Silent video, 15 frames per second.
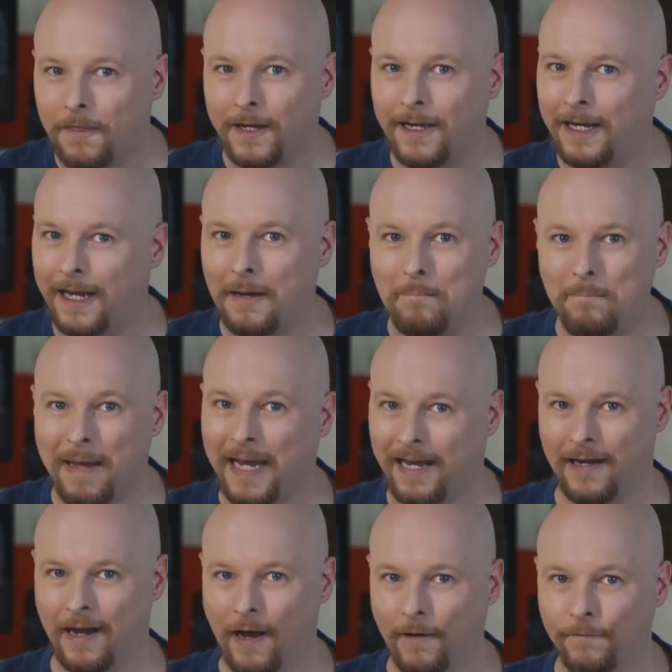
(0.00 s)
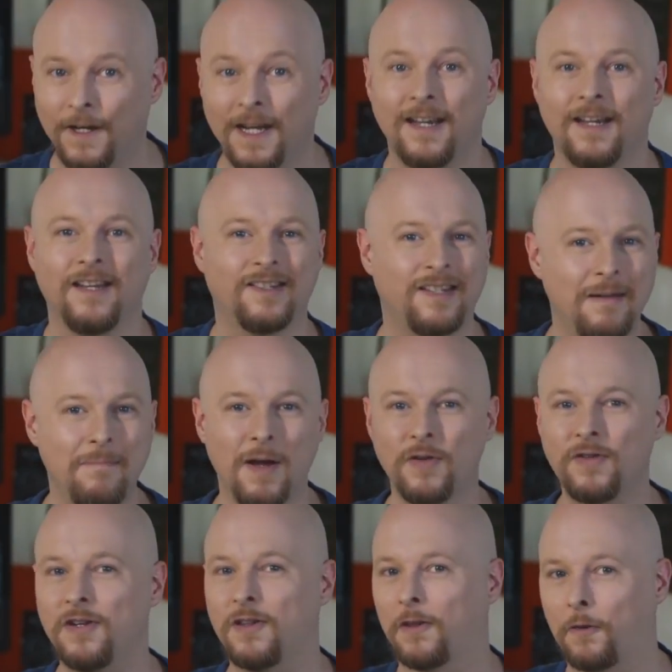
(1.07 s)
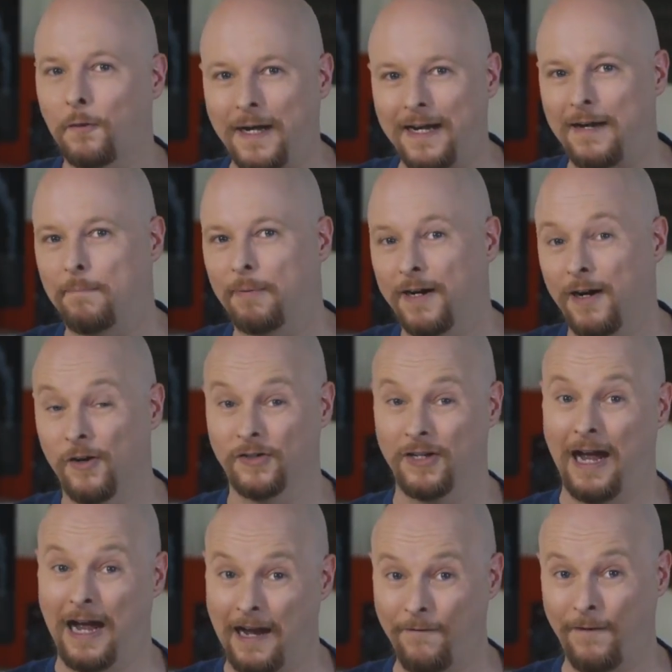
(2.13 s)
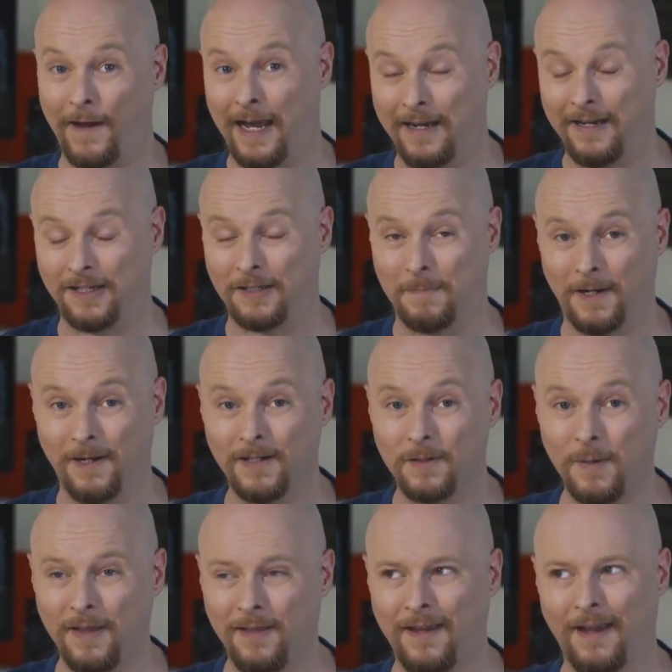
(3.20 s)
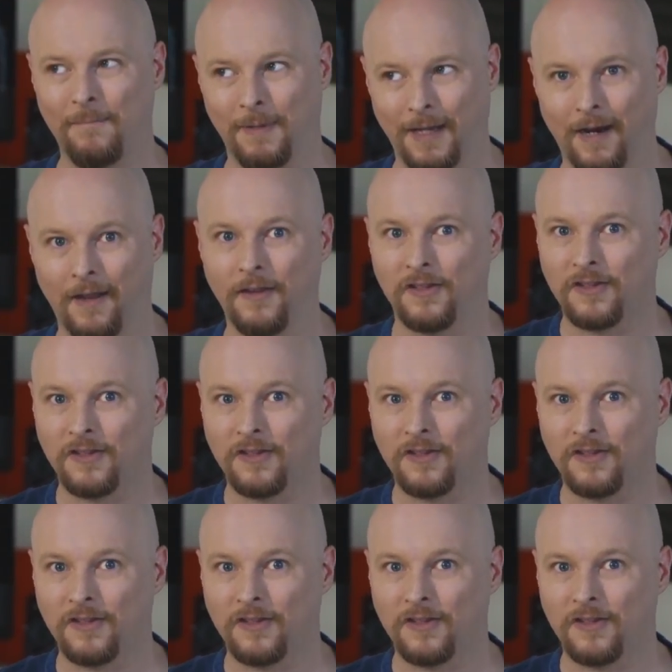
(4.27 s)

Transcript: thinking big enough. You see, most of the 3D printers I've had experience with have been on the